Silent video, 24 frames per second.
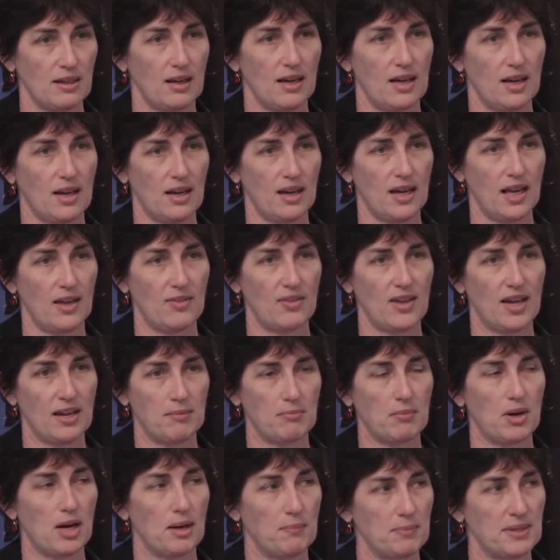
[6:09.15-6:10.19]
and
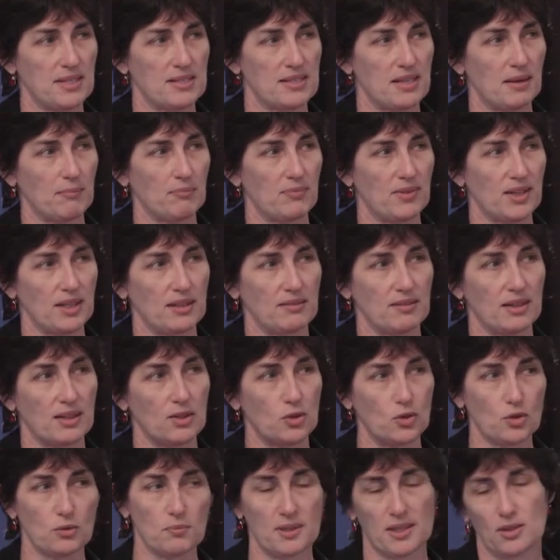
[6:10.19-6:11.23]
that might be something that
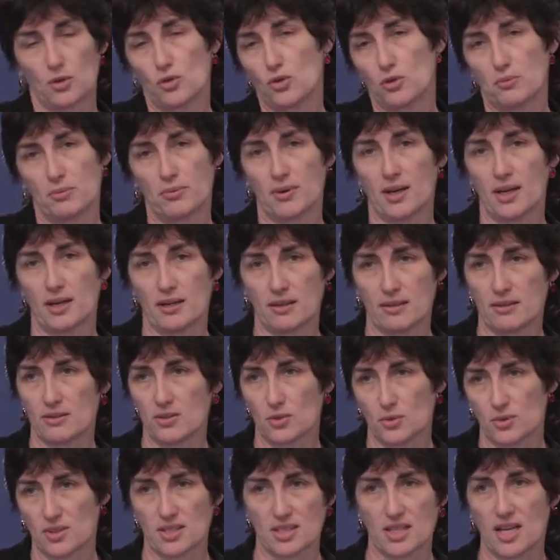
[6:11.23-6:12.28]
could be incorporated
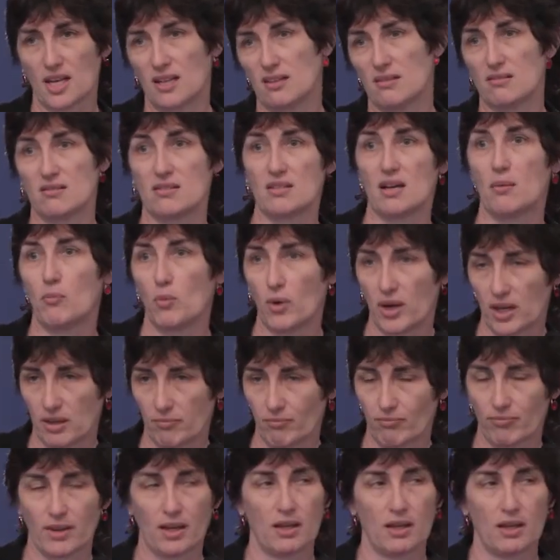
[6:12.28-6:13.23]
into a standard somewhere.